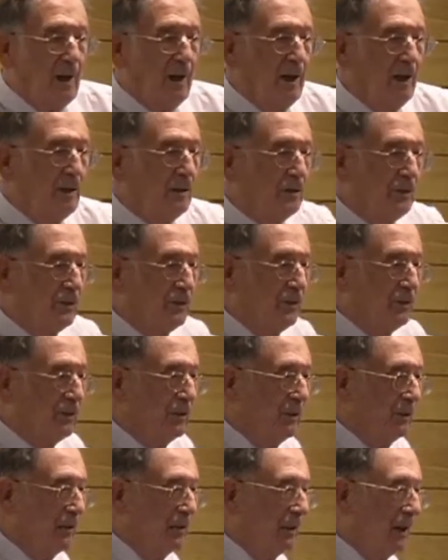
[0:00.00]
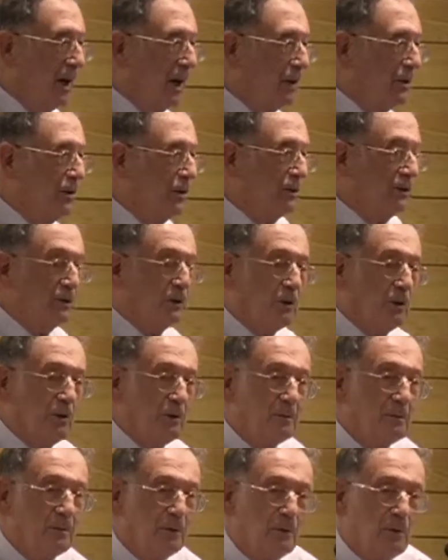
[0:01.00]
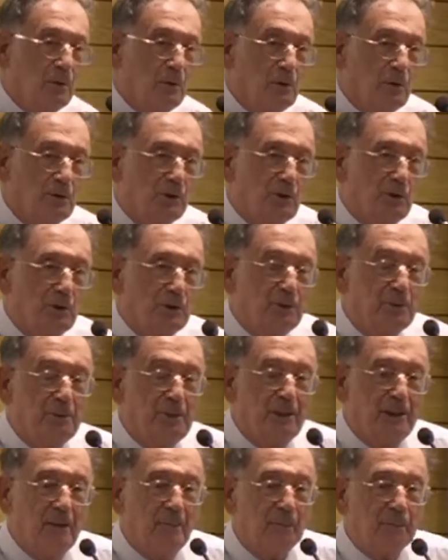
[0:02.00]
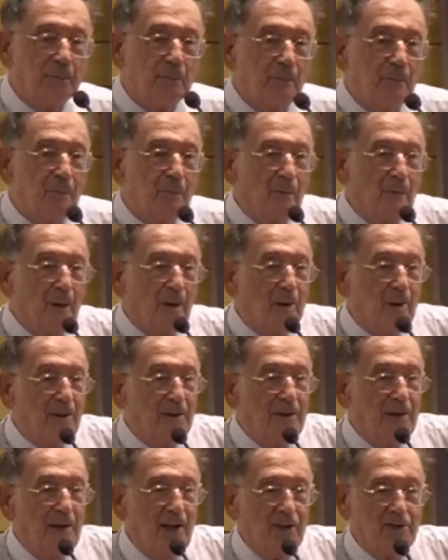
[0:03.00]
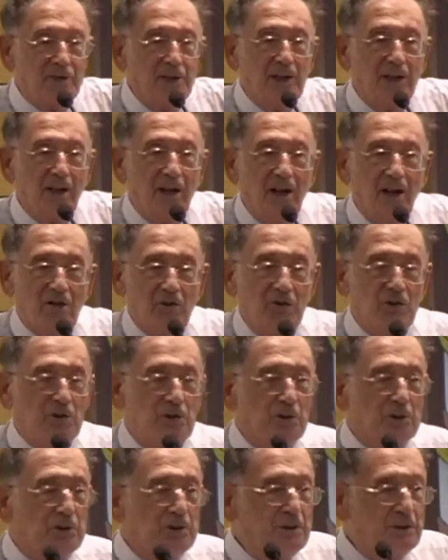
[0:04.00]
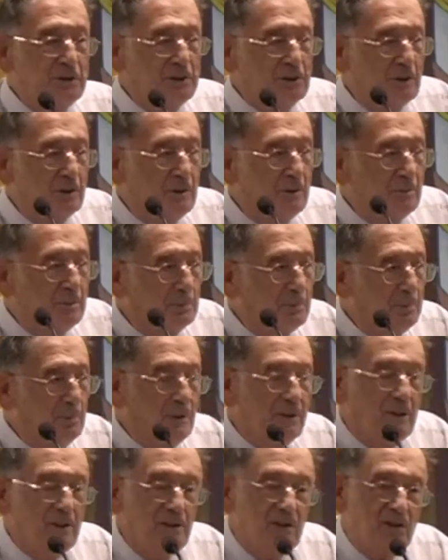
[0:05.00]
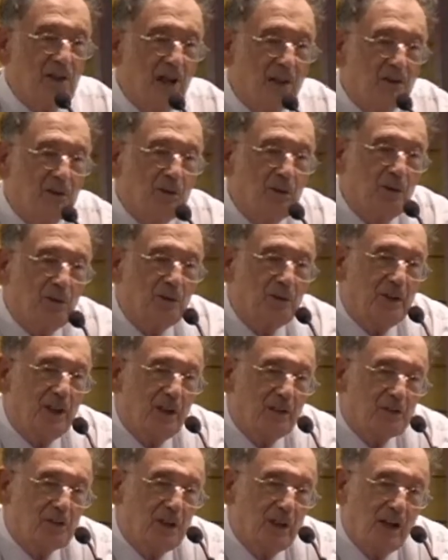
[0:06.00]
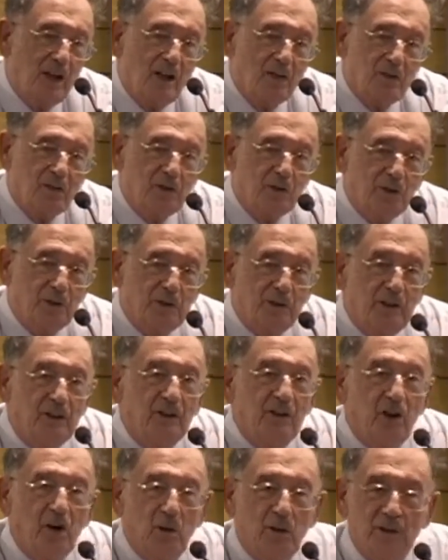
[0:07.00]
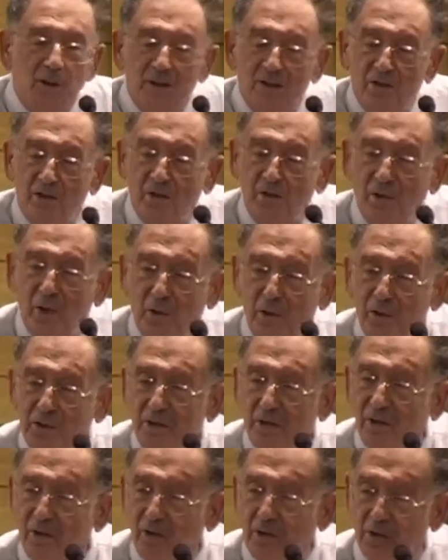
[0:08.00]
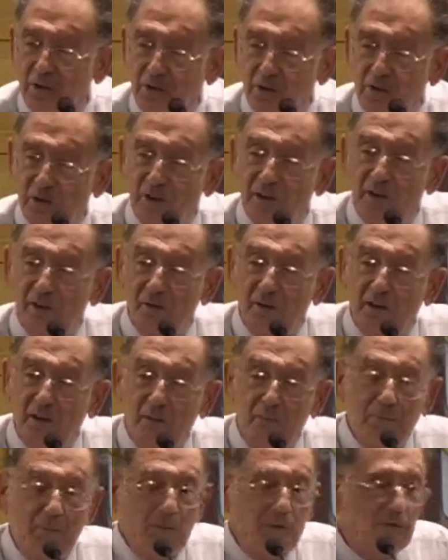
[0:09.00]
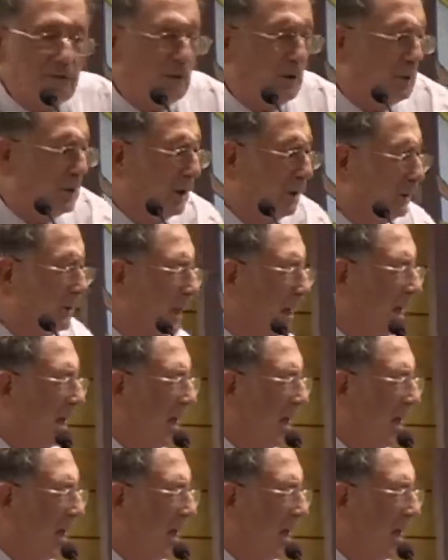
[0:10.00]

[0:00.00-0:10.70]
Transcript: as Yaakov told, told, taught me, the Asherah stood, the, the statue of the Asherah stood in the holiest of holies of the Jerusalem temple for what?